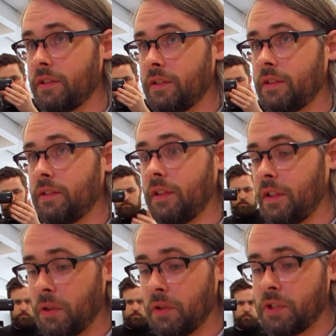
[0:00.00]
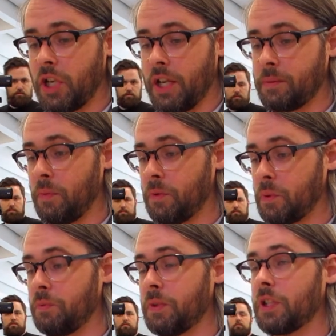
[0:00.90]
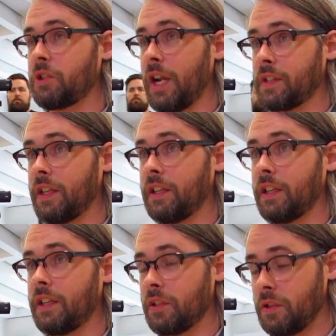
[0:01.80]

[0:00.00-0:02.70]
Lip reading: the computer's chess moves will be translated into